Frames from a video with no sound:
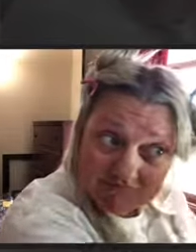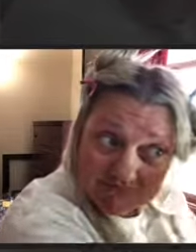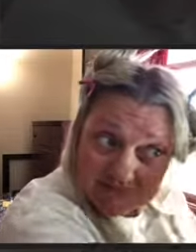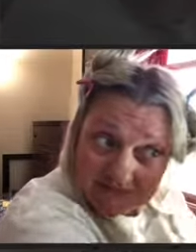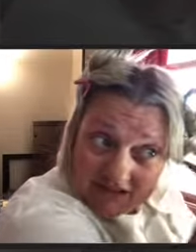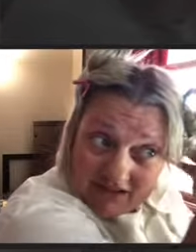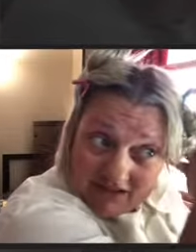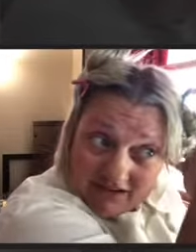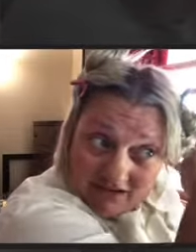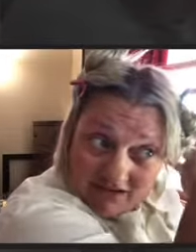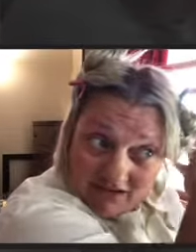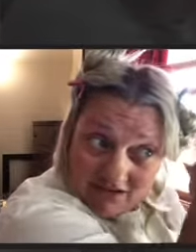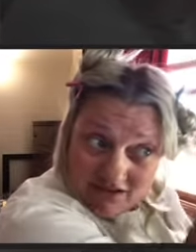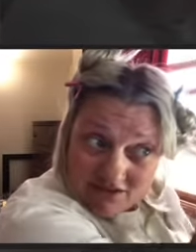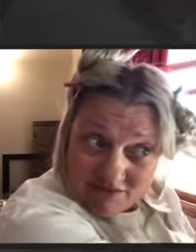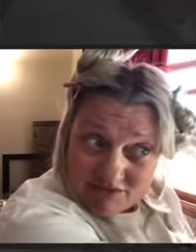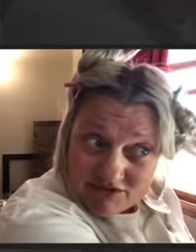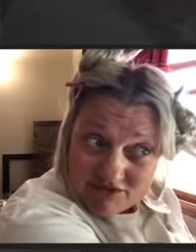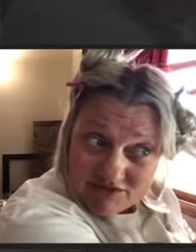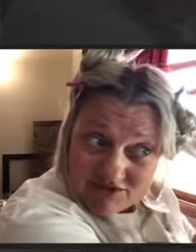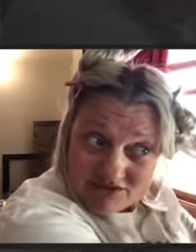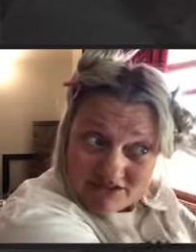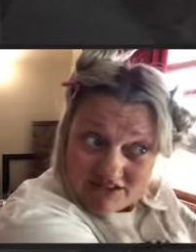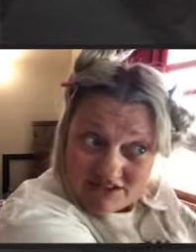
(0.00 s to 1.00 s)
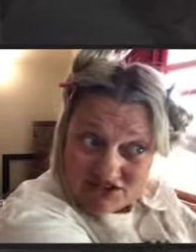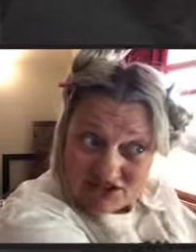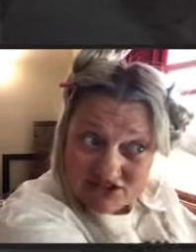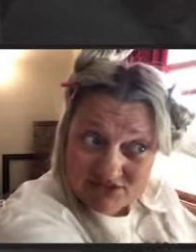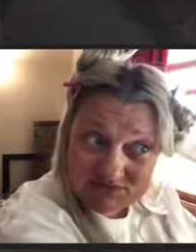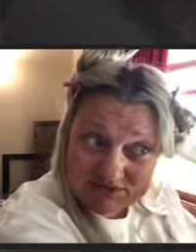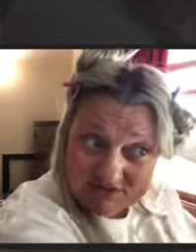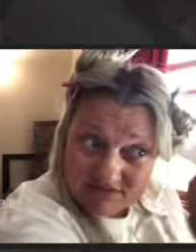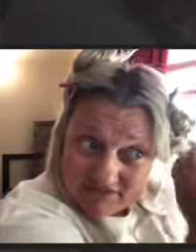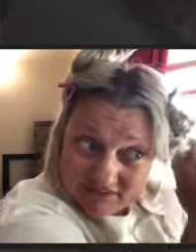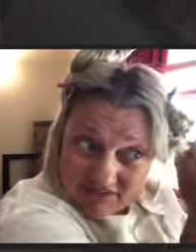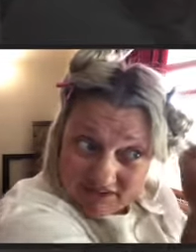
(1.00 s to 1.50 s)
And all I'm using is just my
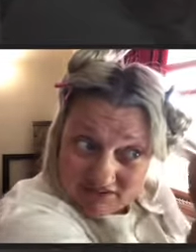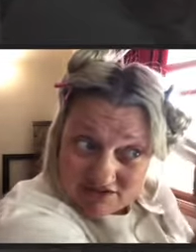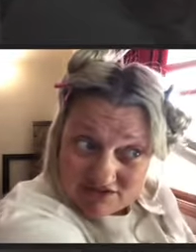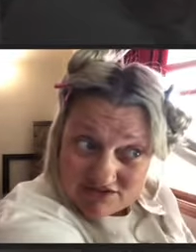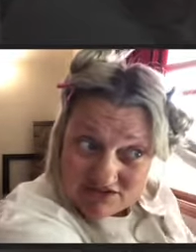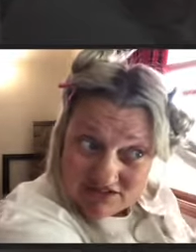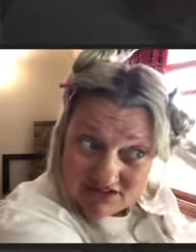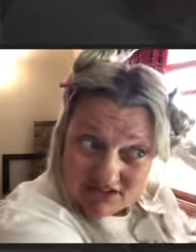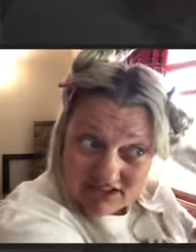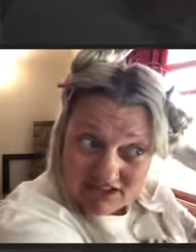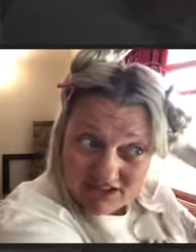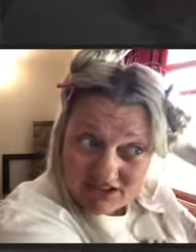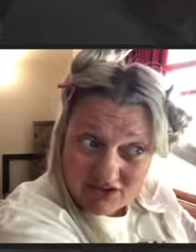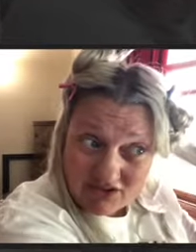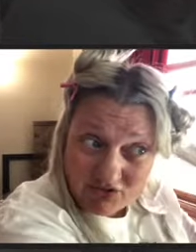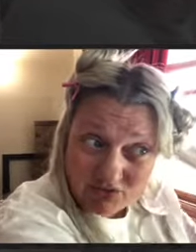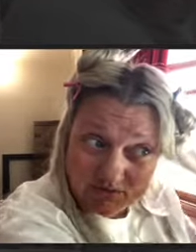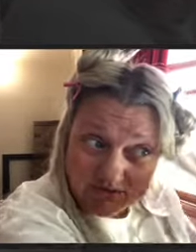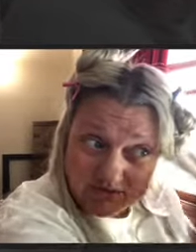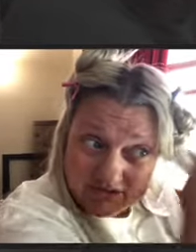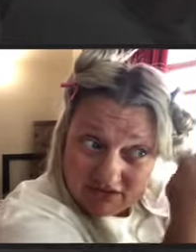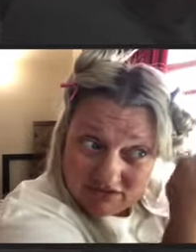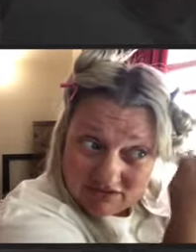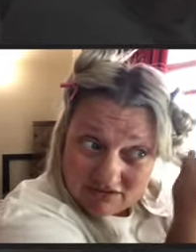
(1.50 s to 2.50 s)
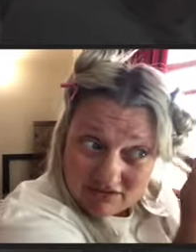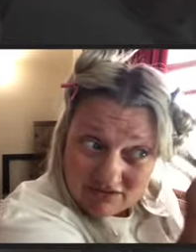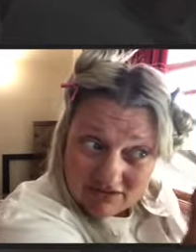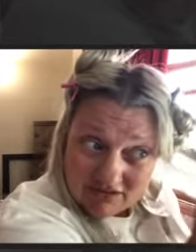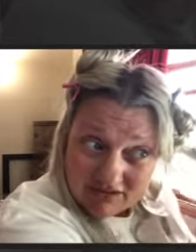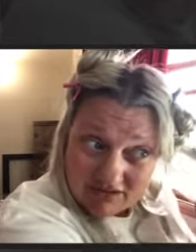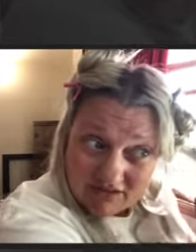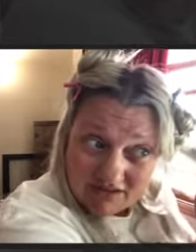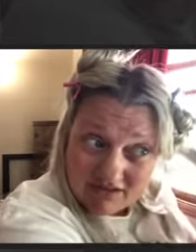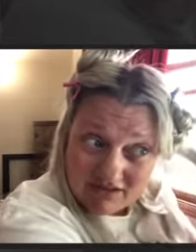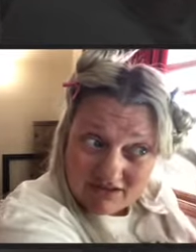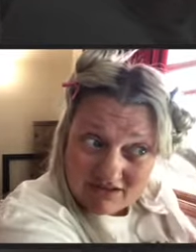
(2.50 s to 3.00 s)
fingers to kind of comb it out
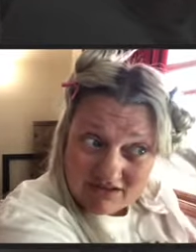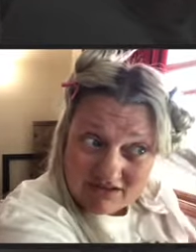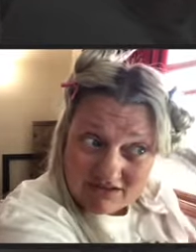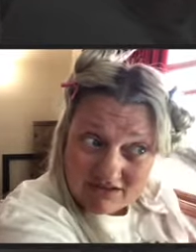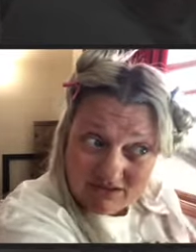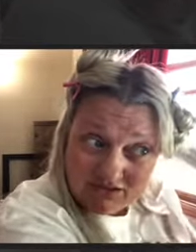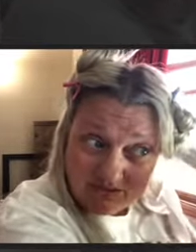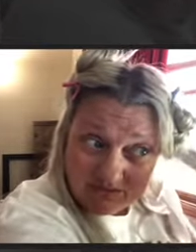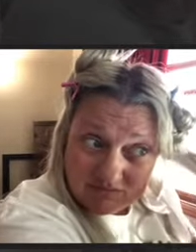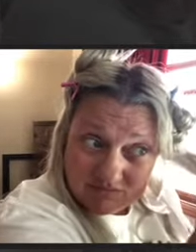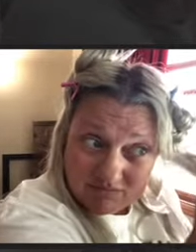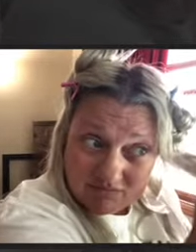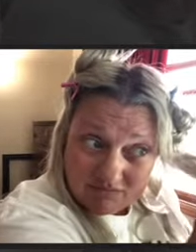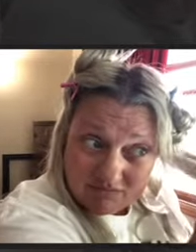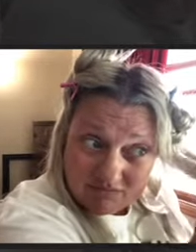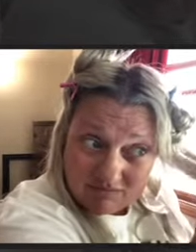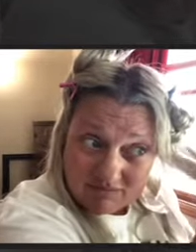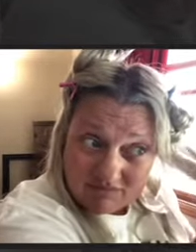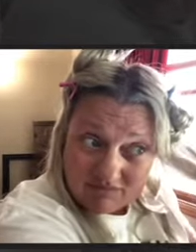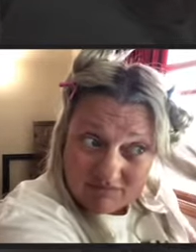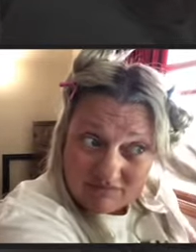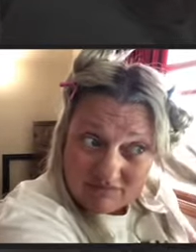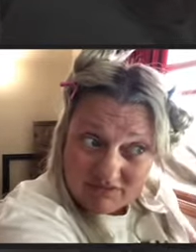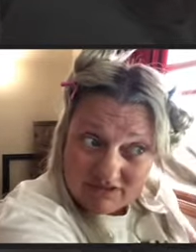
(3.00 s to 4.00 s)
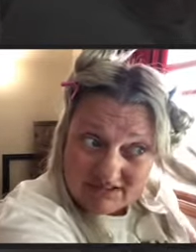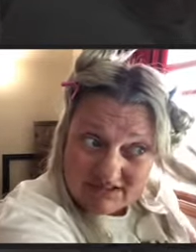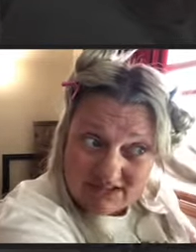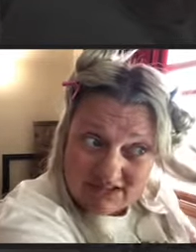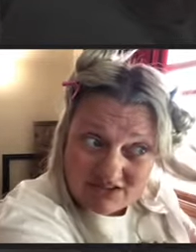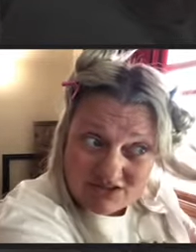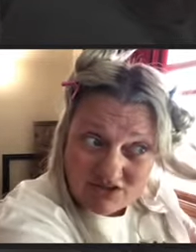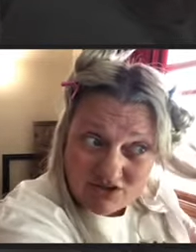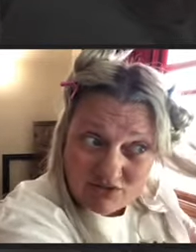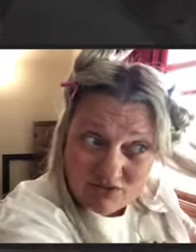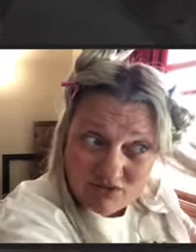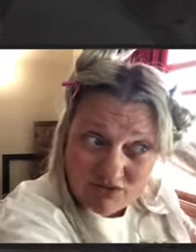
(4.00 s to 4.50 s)
because I
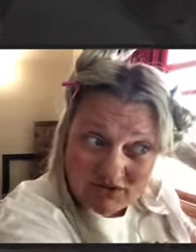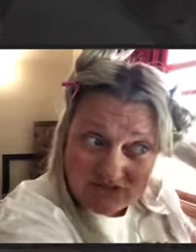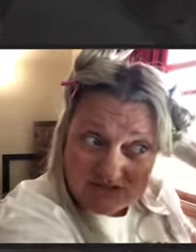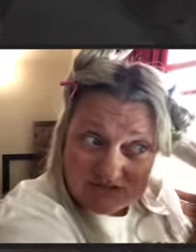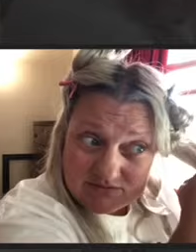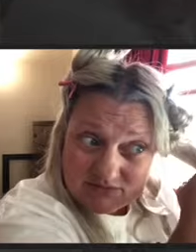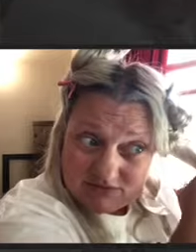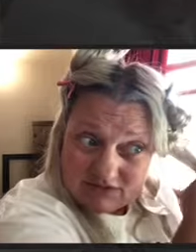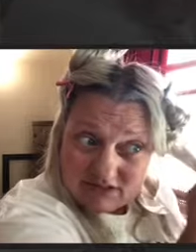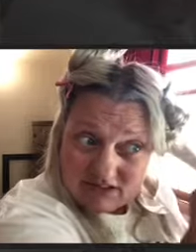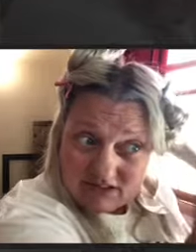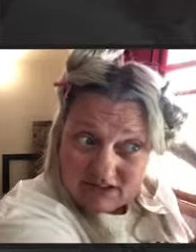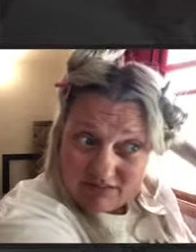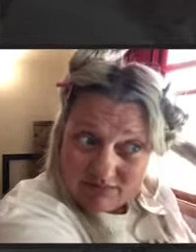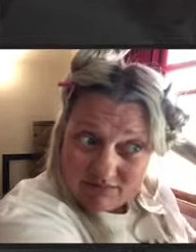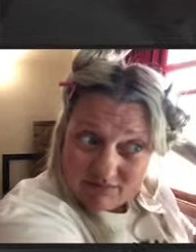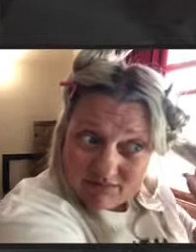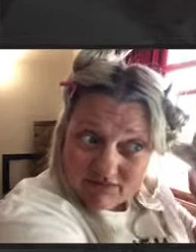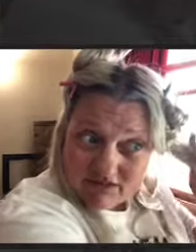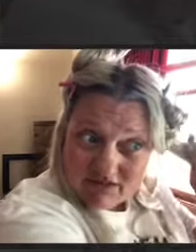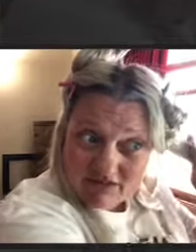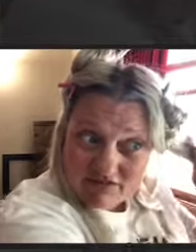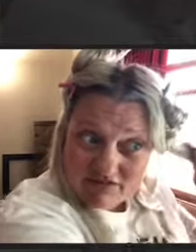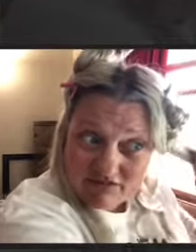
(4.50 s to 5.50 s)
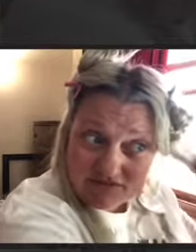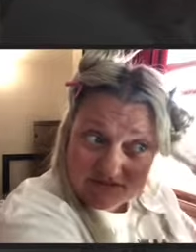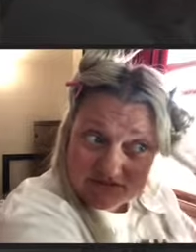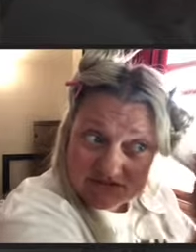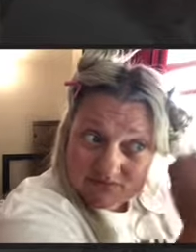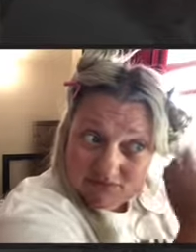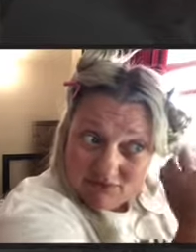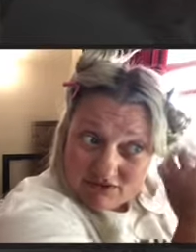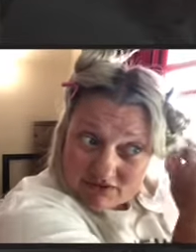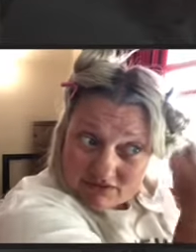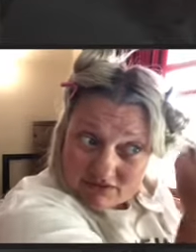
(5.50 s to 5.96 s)
don't want it to be that big frizz ball.